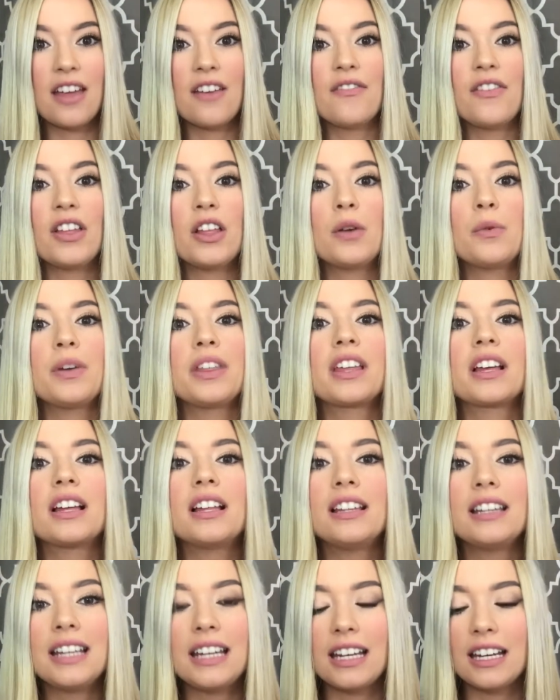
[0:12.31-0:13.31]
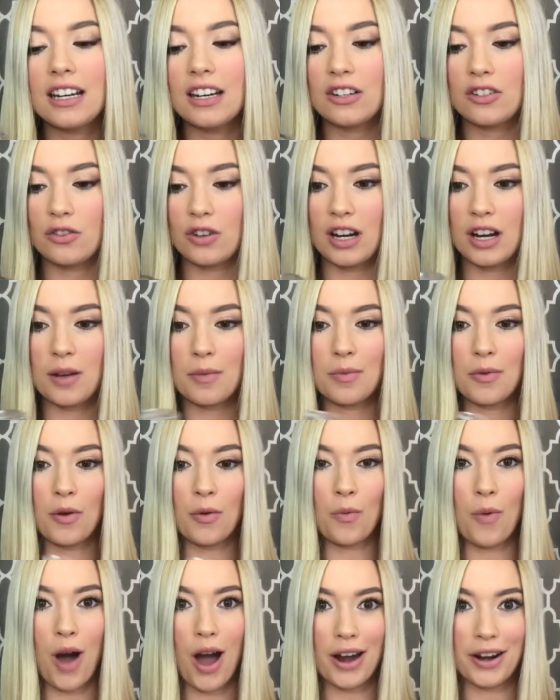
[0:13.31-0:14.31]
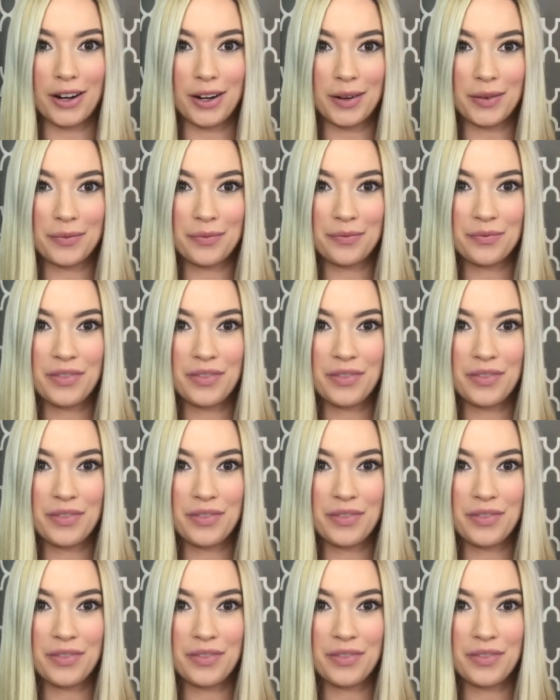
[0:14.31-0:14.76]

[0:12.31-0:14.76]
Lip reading: Fill it with clean, drinkable water.